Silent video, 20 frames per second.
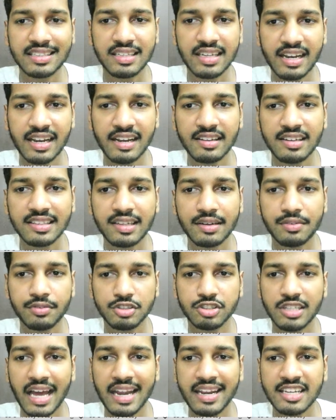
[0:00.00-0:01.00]
area, there
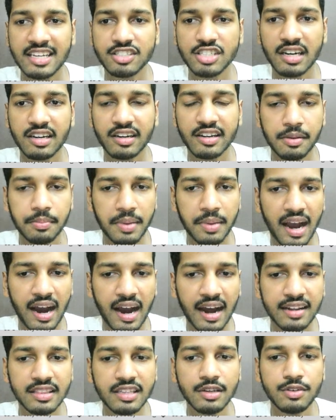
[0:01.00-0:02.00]
was Dainik Jagra and
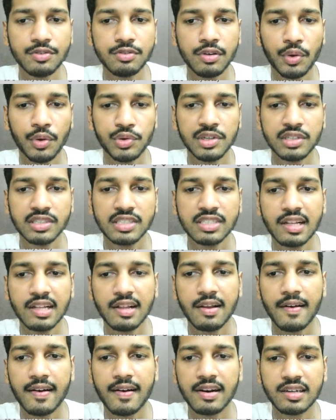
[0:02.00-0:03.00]
Bihar News.
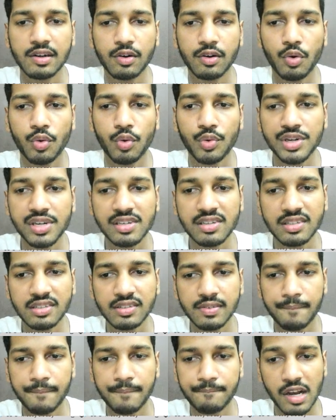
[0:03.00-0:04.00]
Owner,
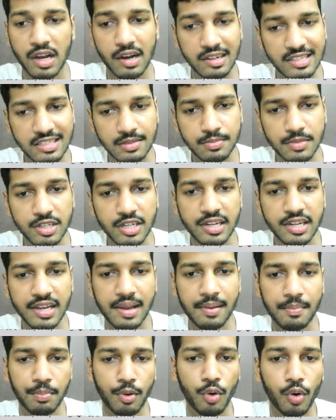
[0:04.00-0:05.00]
customer,
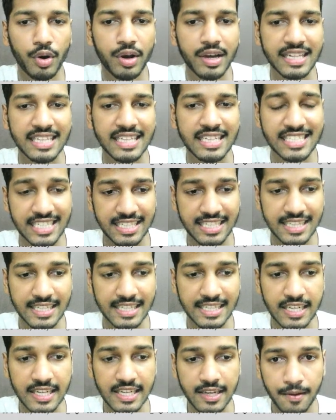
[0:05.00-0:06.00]
employee,
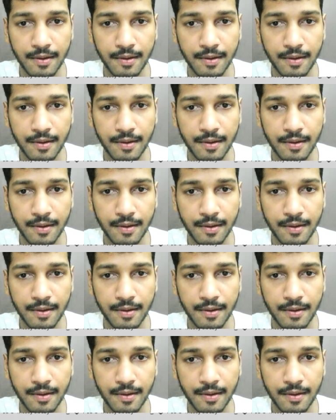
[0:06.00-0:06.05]
stationery